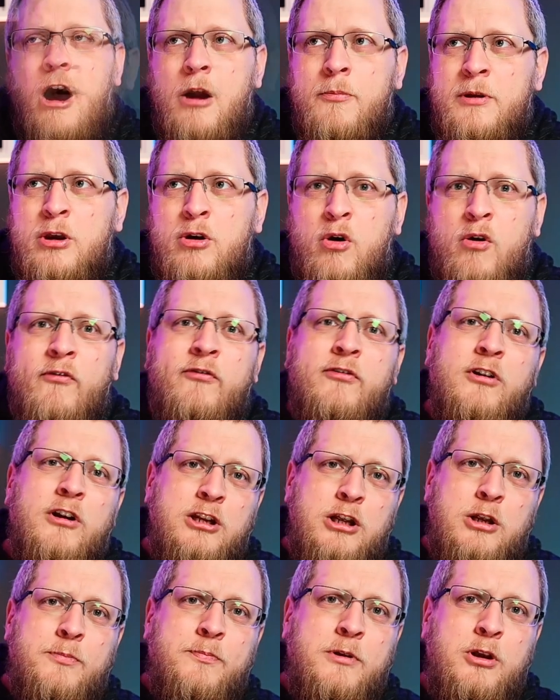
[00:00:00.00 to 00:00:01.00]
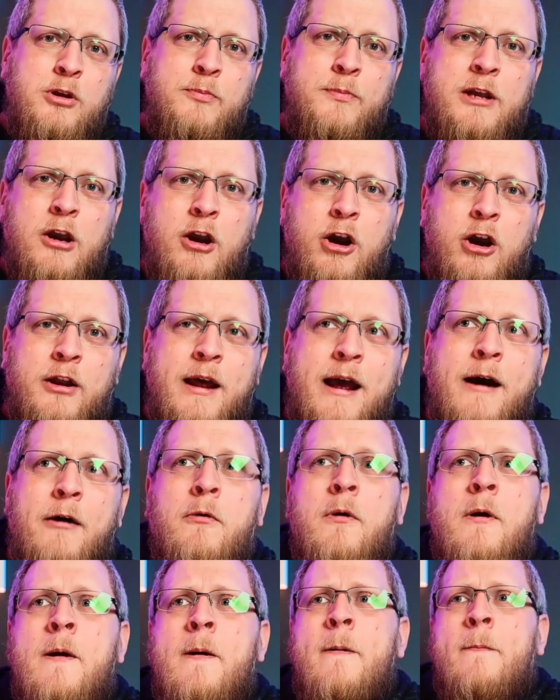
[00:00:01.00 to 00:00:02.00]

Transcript: I'd be confident you'd be heard out,